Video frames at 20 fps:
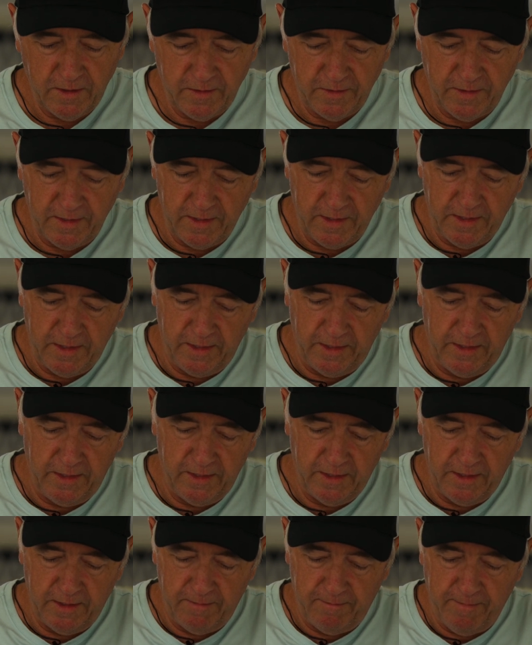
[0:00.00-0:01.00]

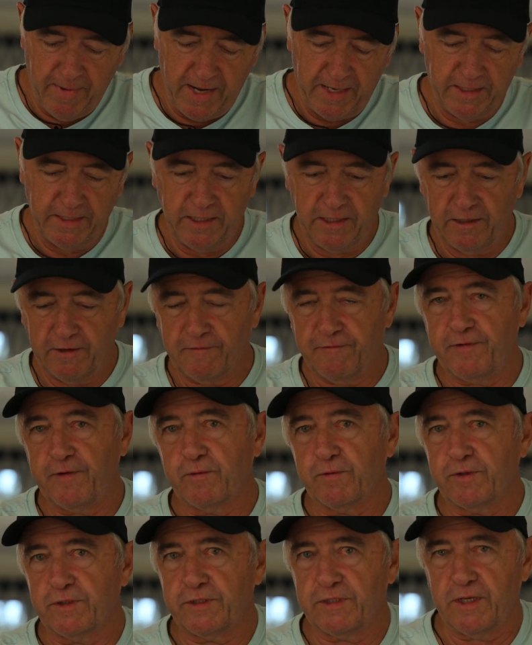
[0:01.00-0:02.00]
the magnetic
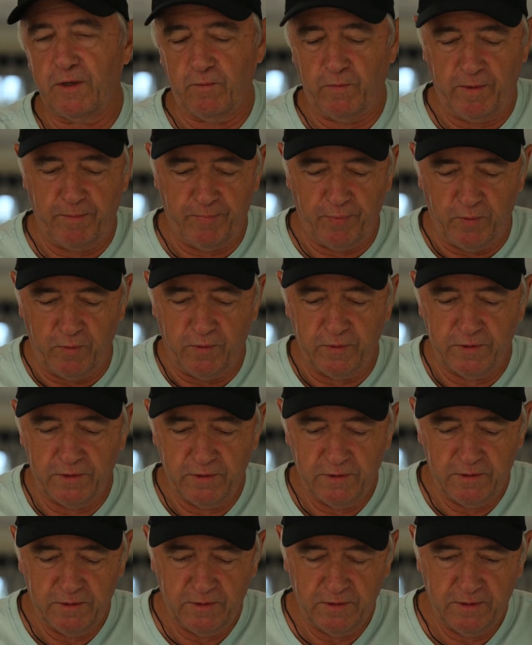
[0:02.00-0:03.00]
filters that we bought
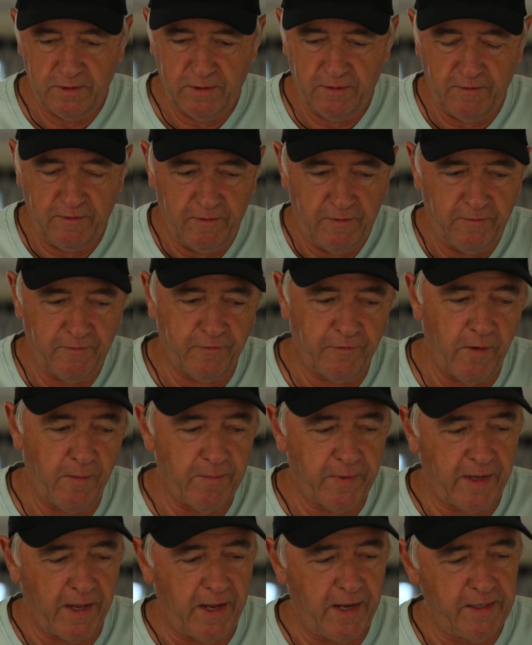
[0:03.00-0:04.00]
from
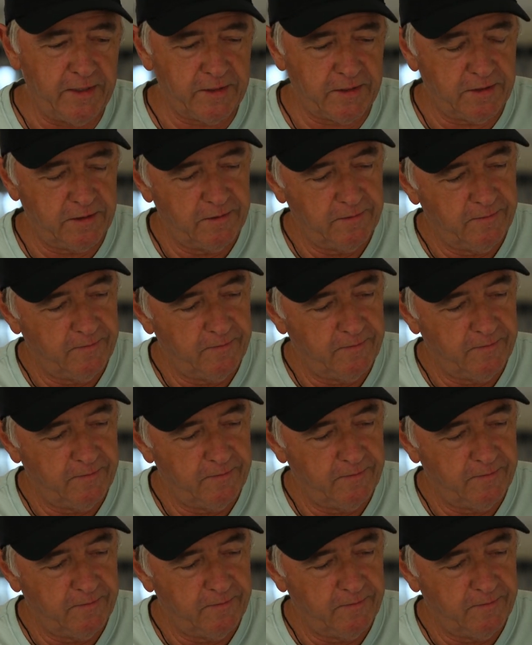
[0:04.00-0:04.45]
Kase.